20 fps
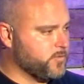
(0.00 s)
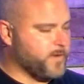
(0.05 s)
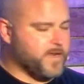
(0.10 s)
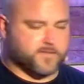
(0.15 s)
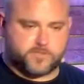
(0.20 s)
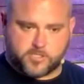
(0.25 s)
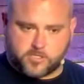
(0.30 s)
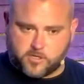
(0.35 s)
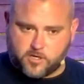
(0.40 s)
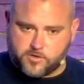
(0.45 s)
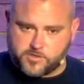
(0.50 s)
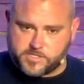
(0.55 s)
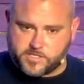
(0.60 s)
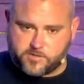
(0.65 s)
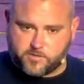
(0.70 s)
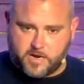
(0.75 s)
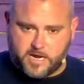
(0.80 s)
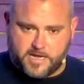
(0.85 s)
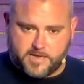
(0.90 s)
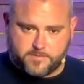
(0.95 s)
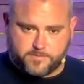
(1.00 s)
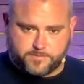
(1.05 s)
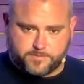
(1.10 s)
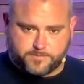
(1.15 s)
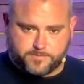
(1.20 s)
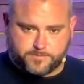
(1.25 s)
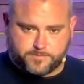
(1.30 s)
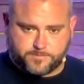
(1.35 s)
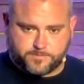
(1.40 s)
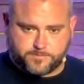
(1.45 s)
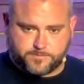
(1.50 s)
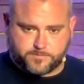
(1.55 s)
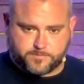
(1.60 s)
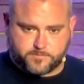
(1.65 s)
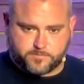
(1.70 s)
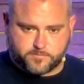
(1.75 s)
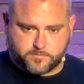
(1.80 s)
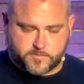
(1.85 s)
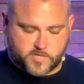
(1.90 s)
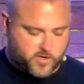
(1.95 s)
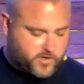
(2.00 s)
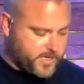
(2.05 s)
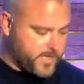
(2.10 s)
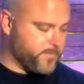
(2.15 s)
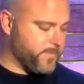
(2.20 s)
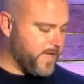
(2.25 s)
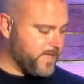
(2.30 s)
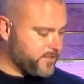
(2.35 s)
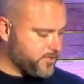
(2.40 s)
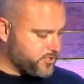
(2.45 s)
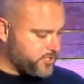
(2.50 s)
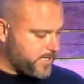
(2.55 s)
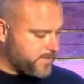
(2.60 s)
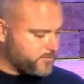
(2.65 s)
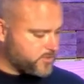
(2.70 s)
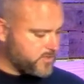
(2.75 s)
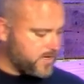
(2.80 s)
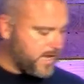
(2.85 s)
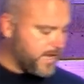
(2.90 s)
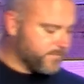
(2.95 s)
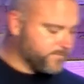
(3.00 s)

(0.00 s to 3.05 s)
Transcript: And we have to close it, right? Okay, Matthew chapter